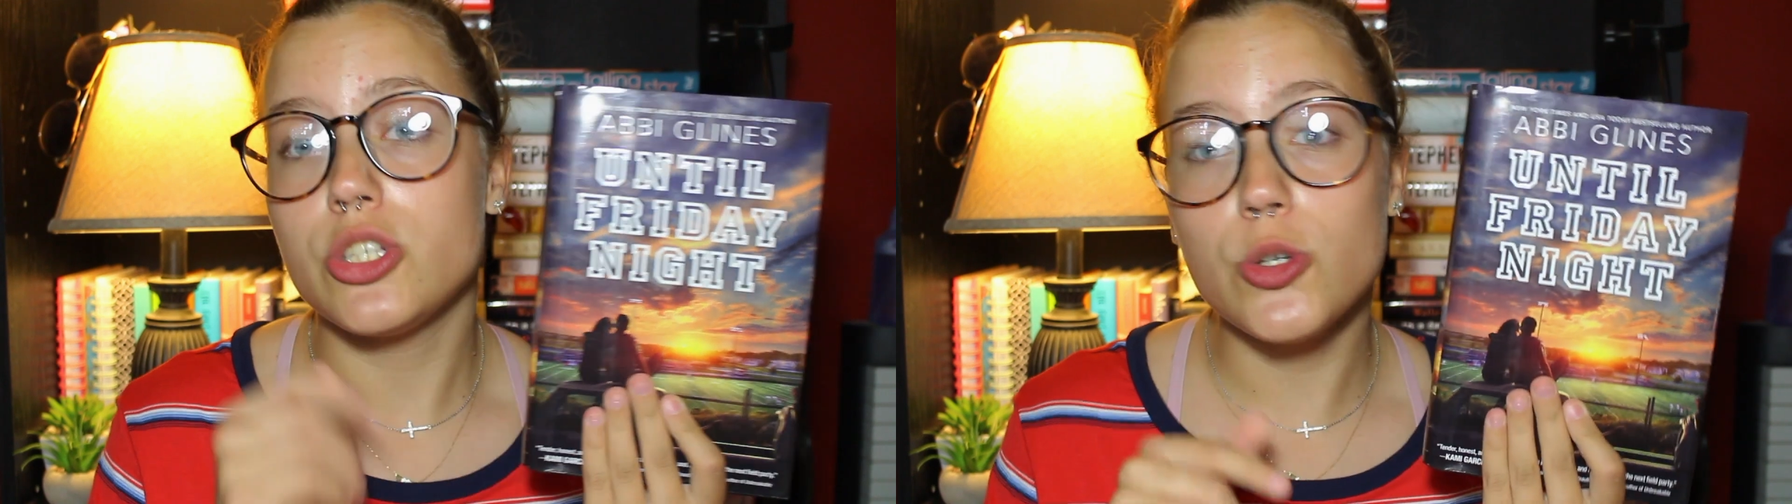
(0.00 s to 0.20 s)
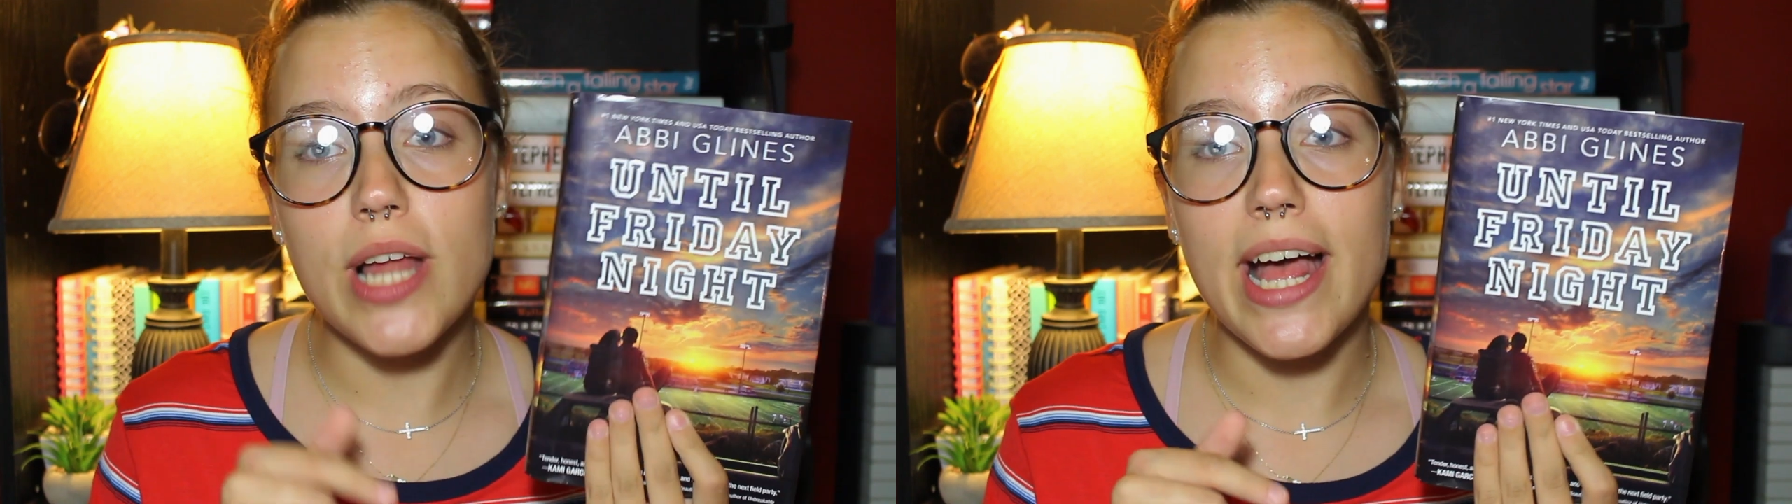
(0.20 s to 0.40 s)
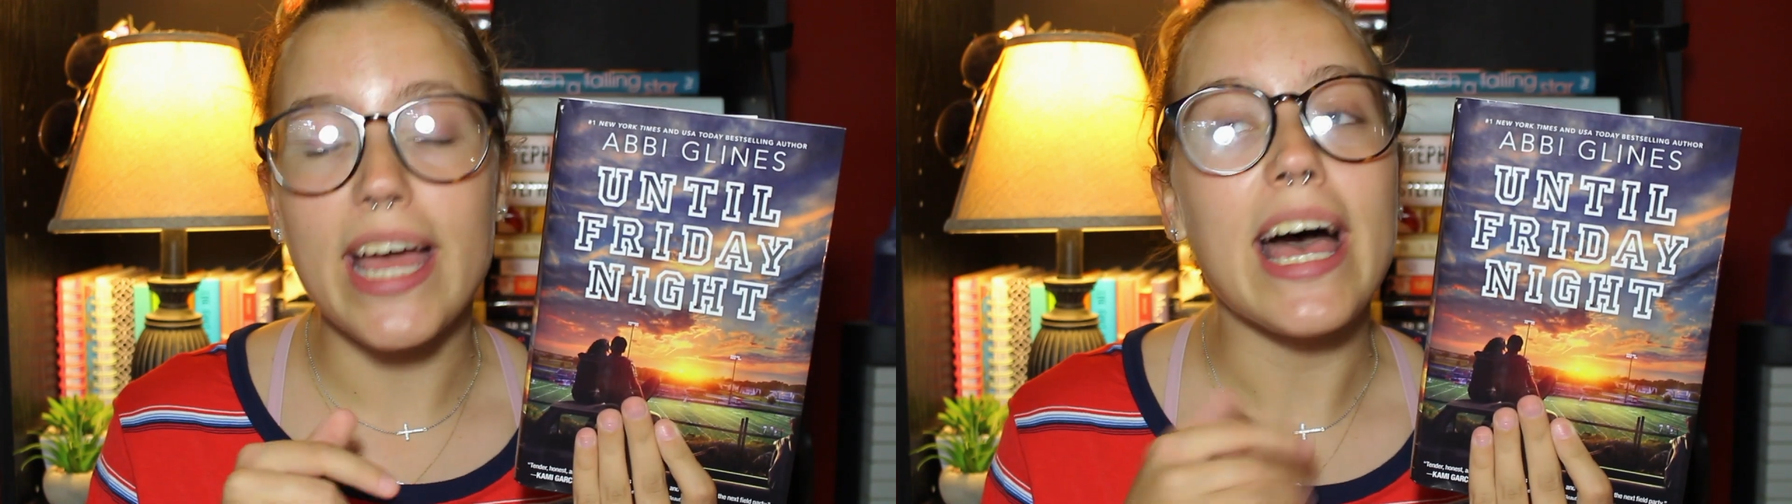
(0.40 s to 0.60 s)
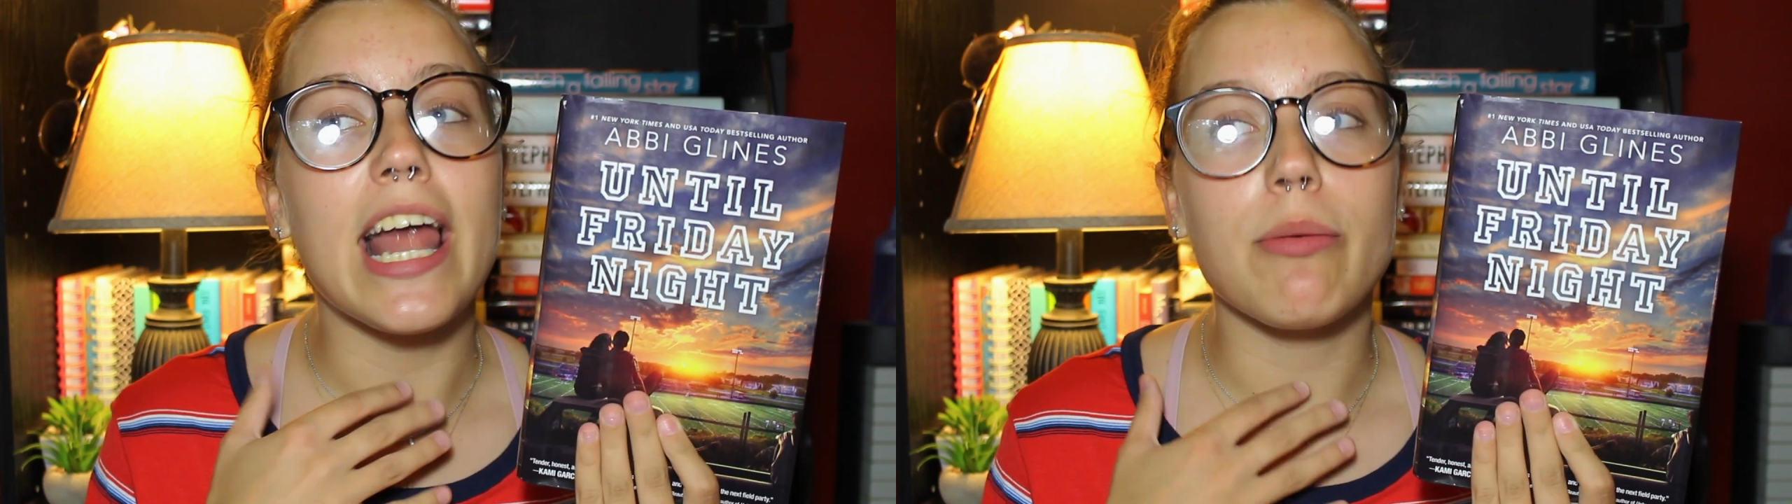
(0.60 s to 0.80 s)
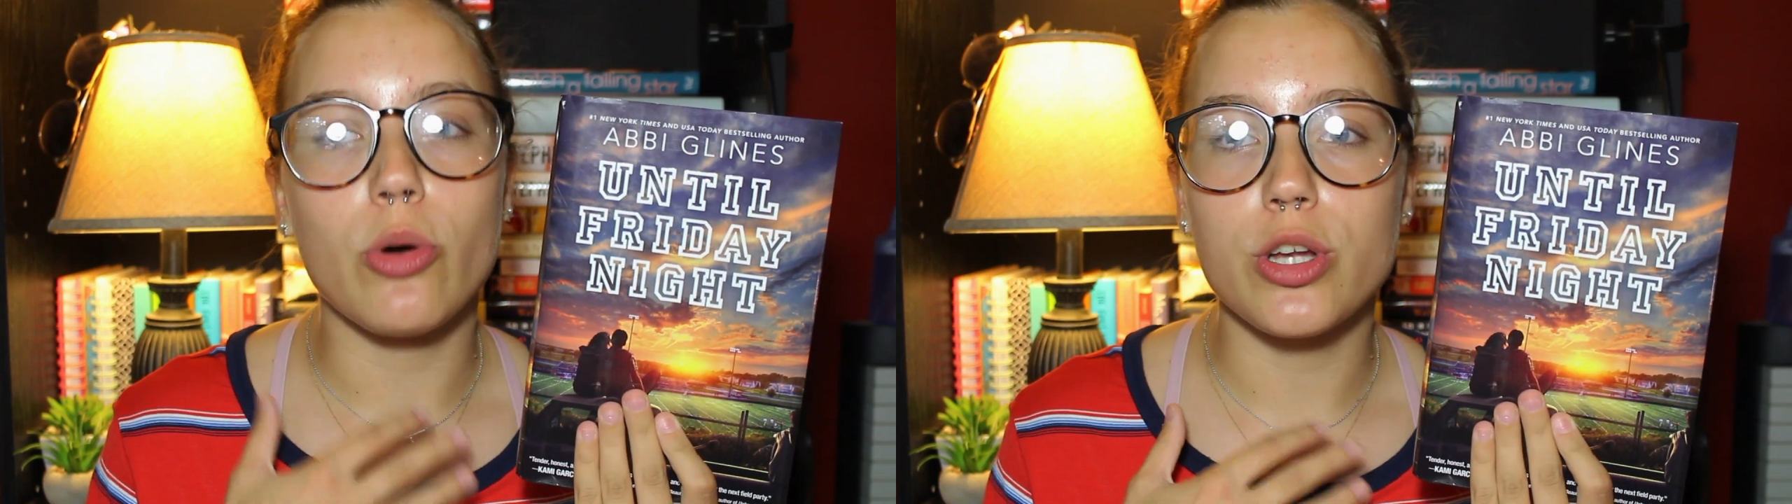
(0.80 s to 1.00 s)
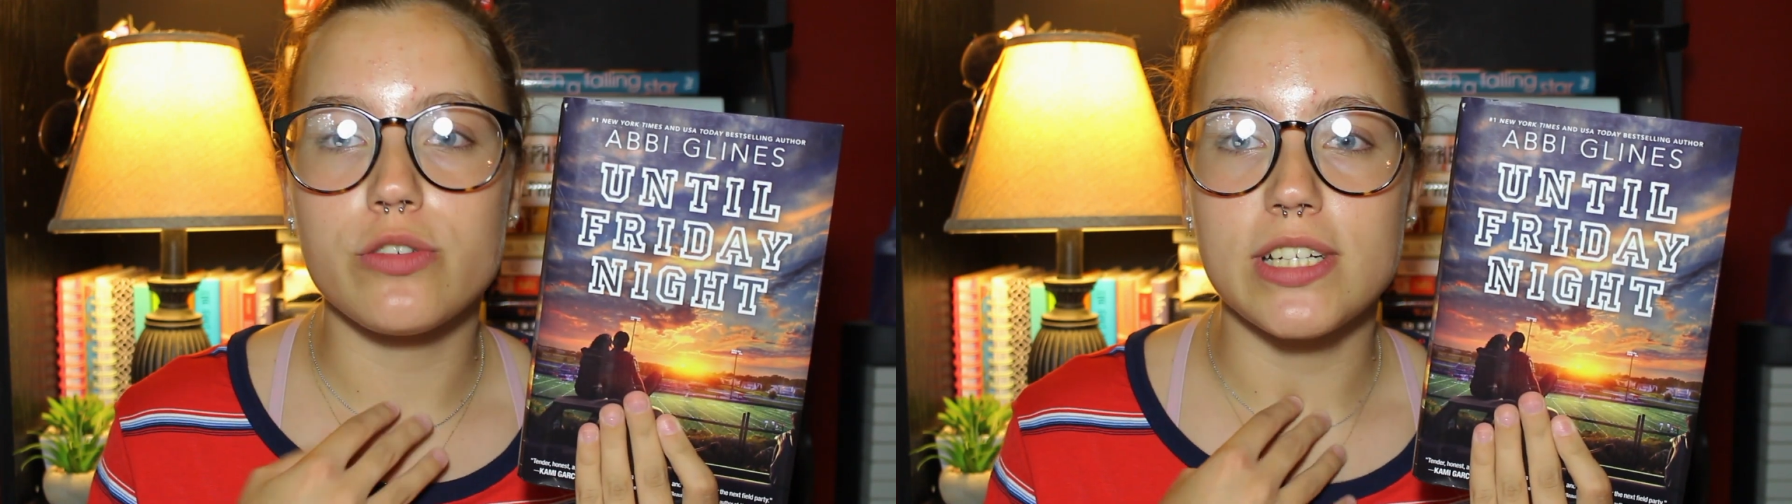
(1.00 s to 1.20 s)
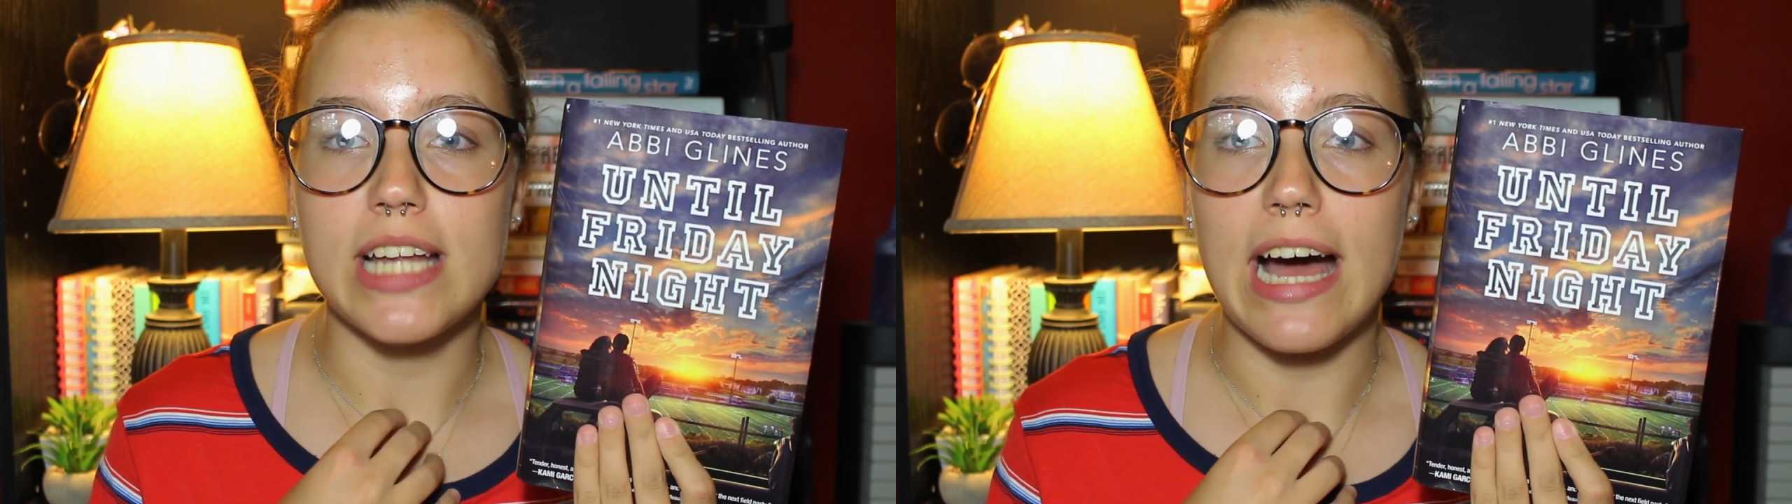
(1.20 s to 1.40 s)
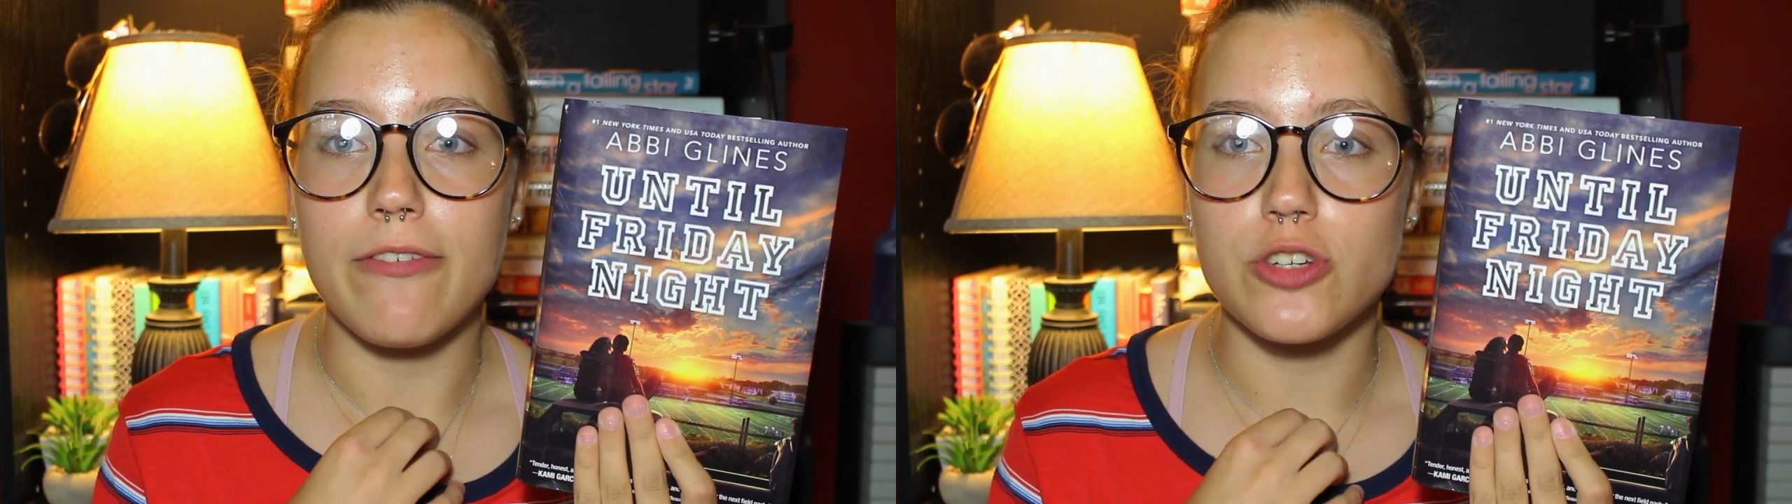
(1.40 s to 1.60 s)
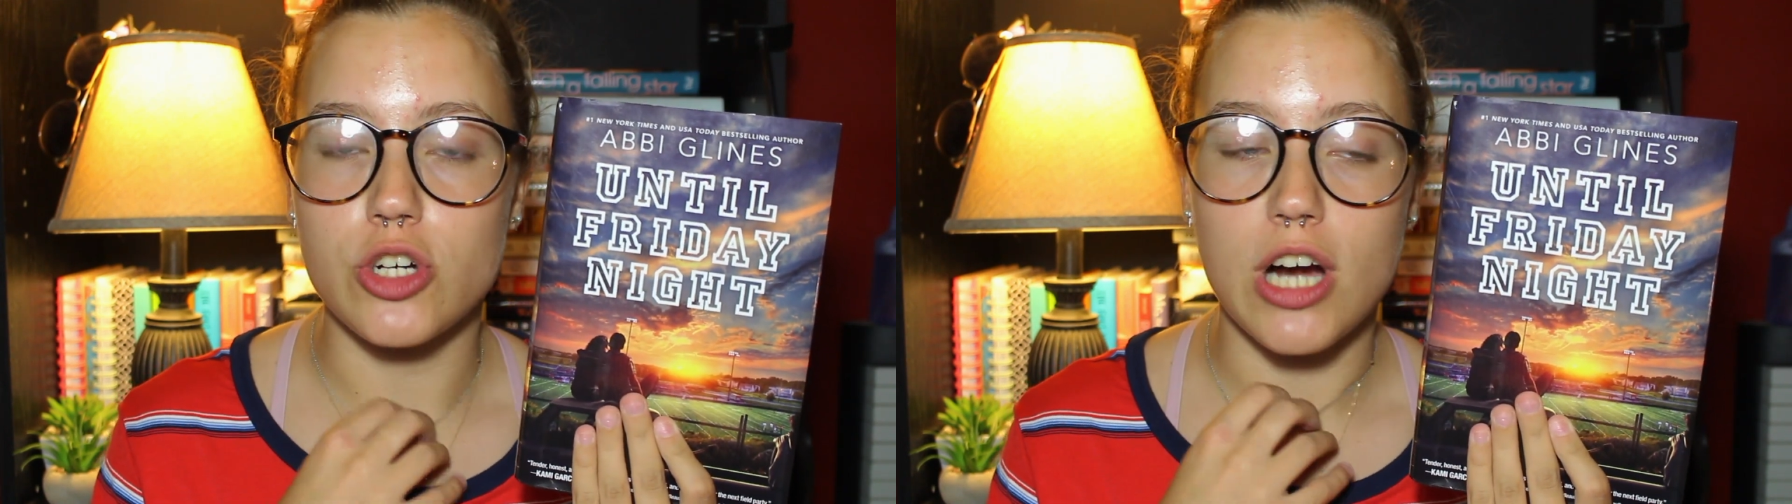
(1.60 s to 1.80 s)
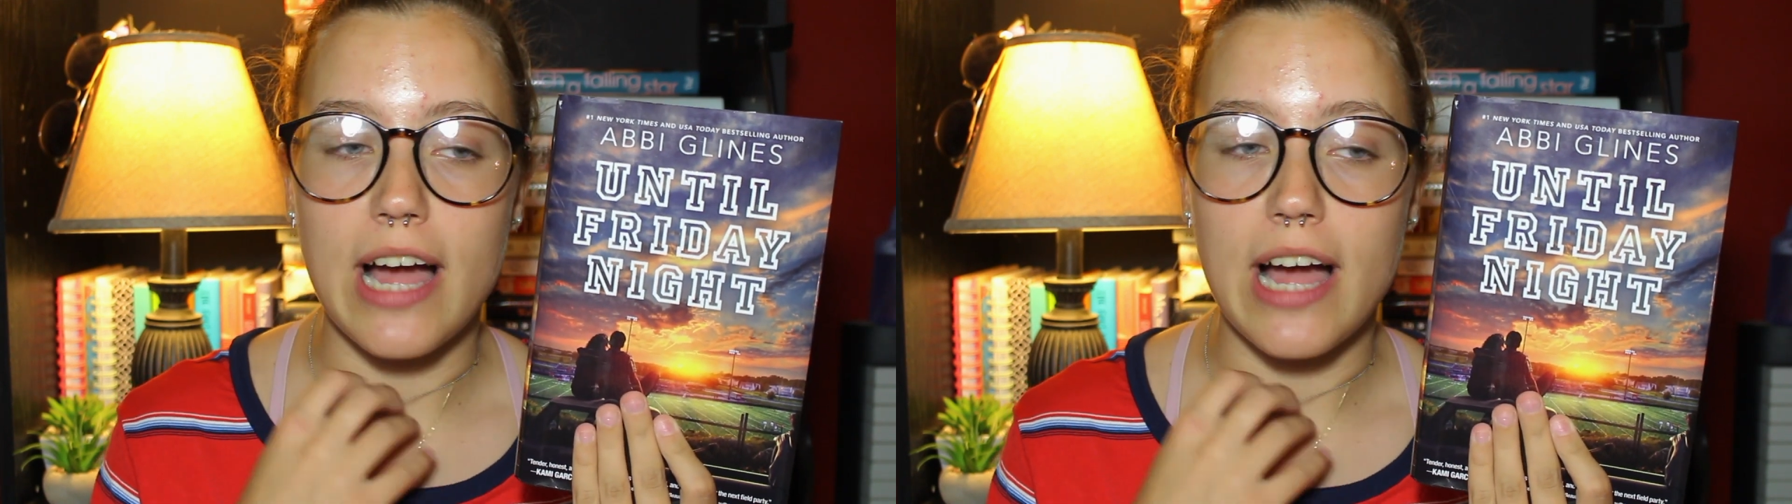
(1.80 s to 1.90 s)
today and I'm going to read it after